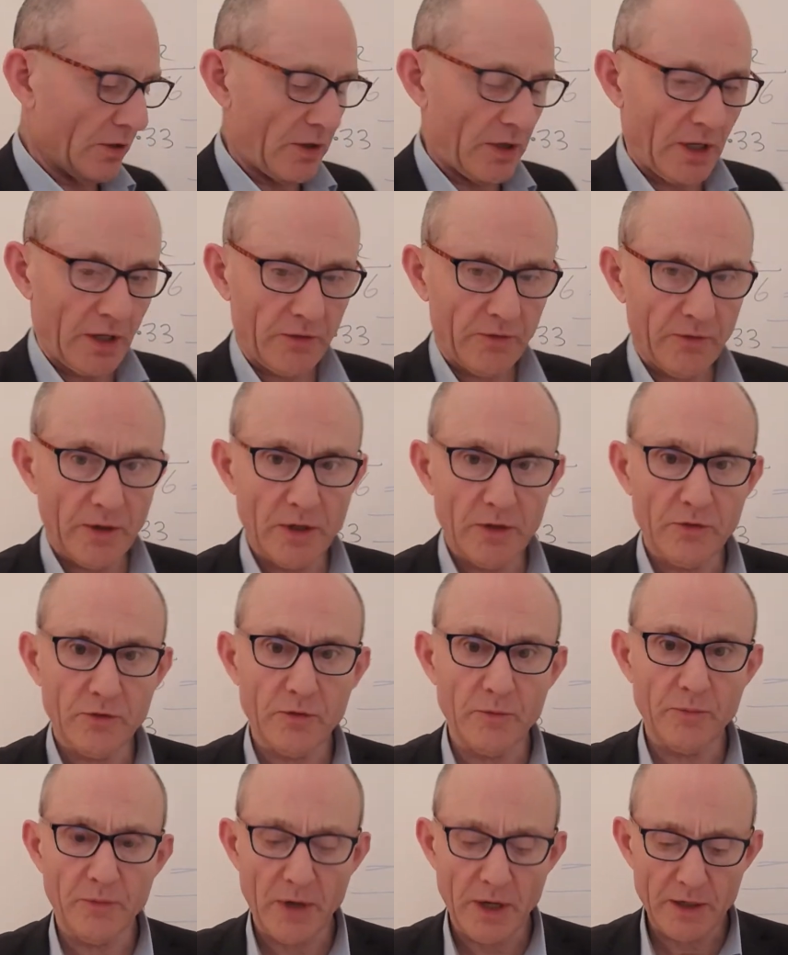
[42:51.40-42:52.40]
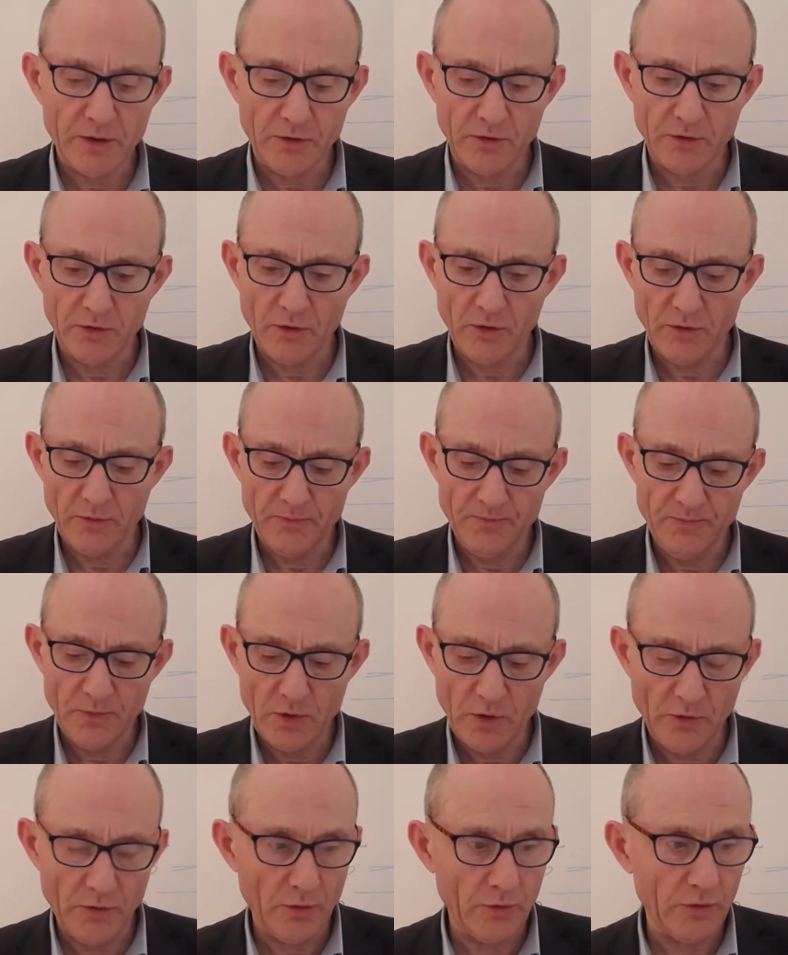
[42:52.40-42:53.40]
index value. So practice doing
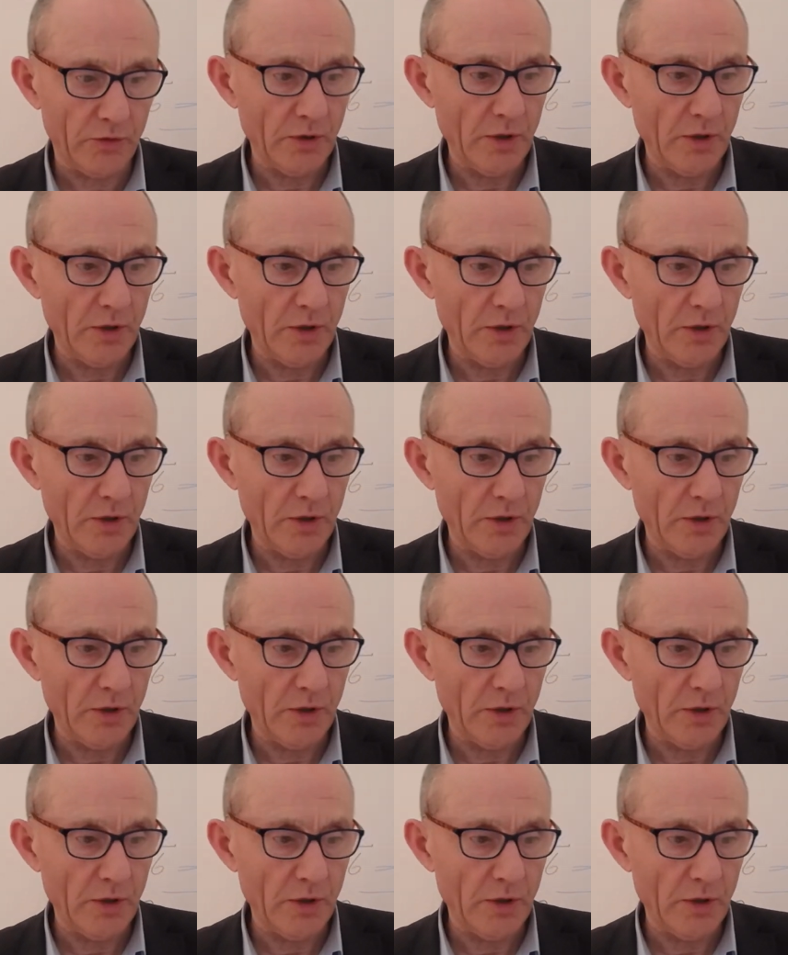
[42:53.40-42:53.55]
those.